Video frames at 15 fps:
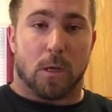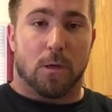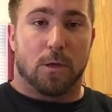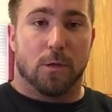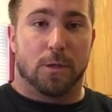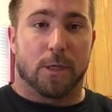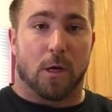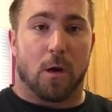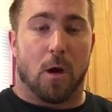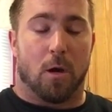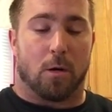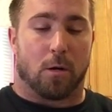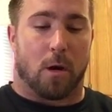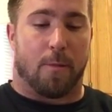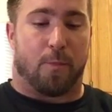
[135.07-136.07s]
using
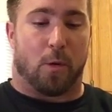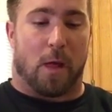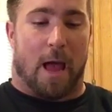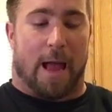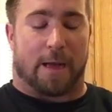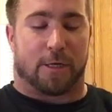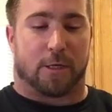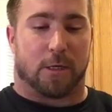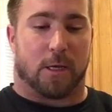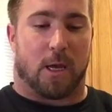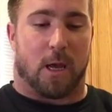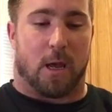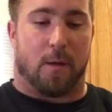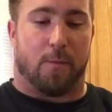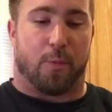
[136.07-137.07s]
hook grip will
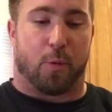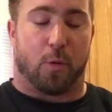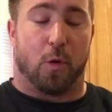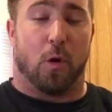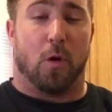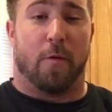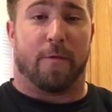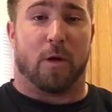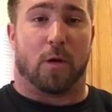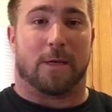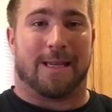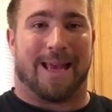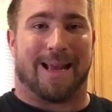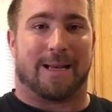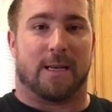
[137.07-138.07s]
actually improve your
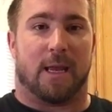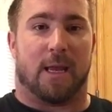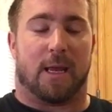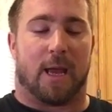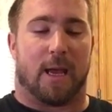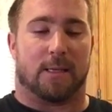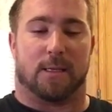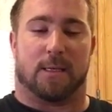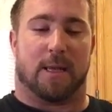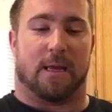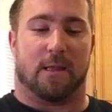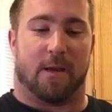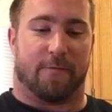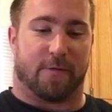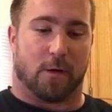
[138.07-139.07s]
technique as a
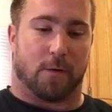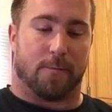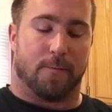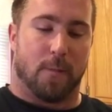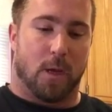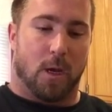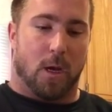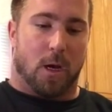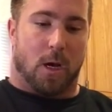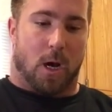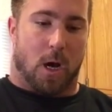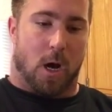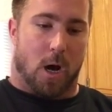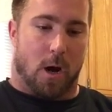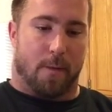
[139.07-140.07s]
deadlifter.
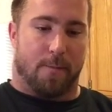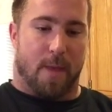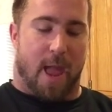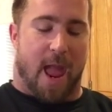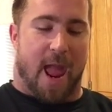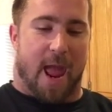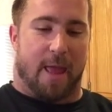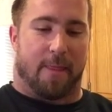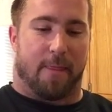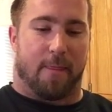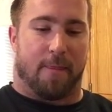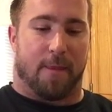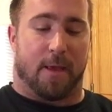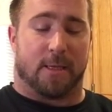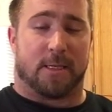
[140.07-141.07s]
And
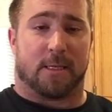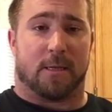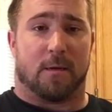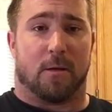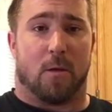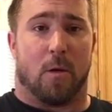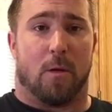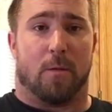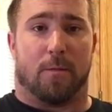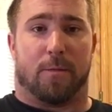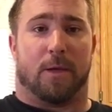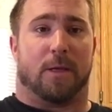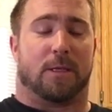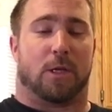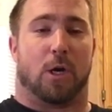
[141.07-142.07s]
this
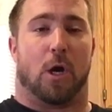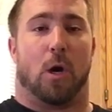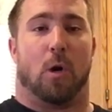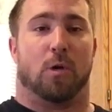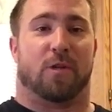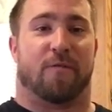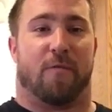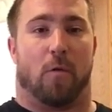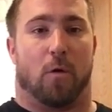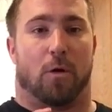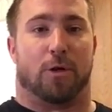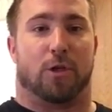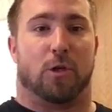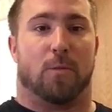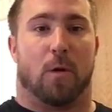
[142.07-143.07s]
goes for
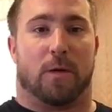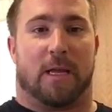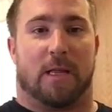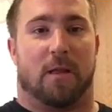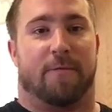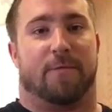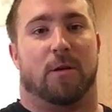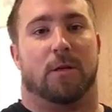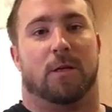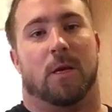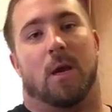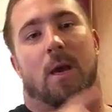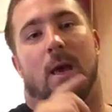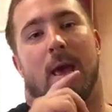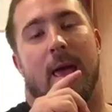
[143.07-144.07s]
sumo deadlifters
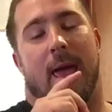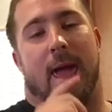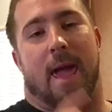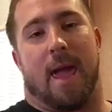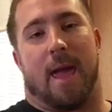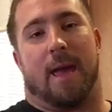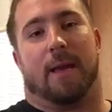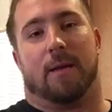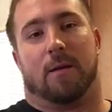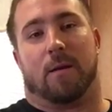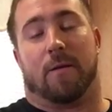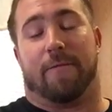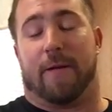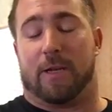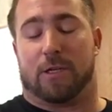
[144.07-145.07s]
and
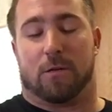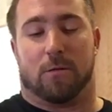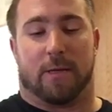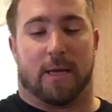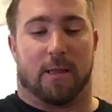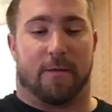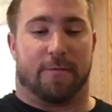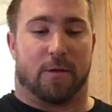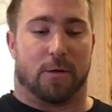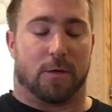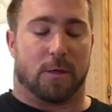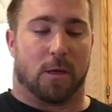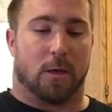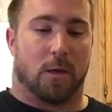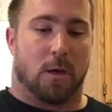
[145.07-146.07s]
conventional
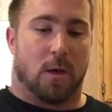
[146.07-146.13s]
deadlifters.